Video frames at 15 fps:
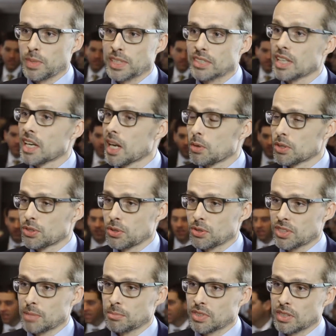We sell our
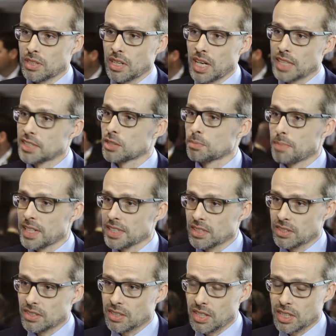systems
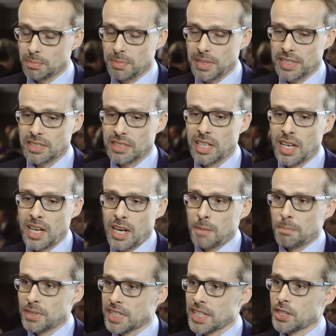license-based and SaaS-based,
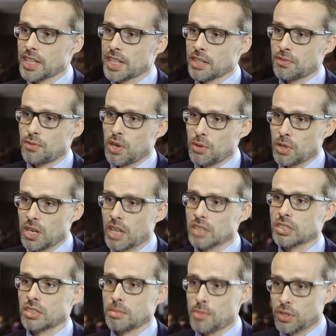but then again, for our
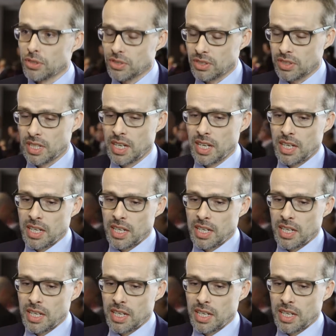customers,